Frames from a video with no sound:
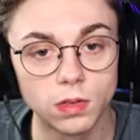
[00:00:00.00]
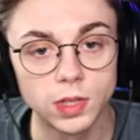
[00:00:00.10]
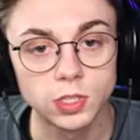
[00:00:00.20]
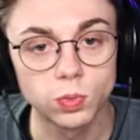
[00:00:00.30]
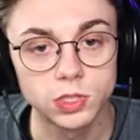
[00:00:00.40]

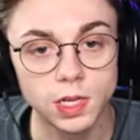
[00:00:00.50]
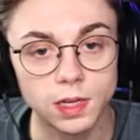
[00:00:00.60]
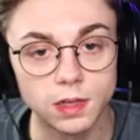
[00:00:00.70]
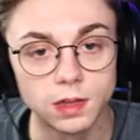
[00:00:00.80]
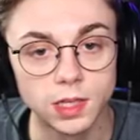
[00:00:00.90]
This was it.
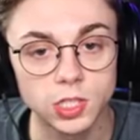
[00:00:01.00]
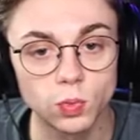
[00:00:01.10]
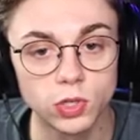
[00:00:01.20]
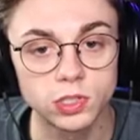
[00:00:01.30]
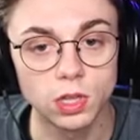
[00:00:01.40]
This
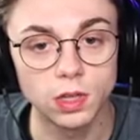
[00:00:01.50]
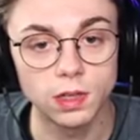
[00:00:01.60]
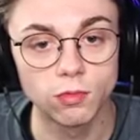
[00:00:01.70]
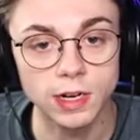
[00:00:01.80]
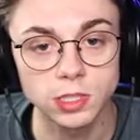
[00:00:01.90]
was the
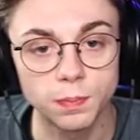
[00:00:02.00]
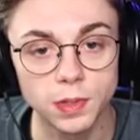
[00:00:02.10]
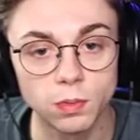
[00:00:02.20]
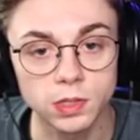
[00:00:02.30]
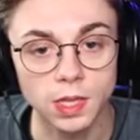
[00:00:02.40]
recipe.
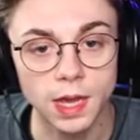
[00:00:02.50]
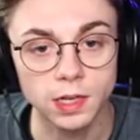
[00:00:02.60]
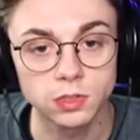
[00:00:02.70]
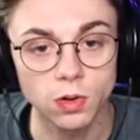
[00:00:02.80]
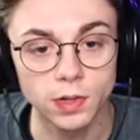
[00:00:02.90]
What the heck
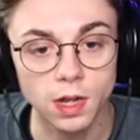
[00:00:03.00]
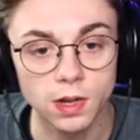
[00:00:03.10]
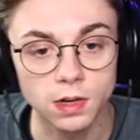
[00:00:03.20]
is going on?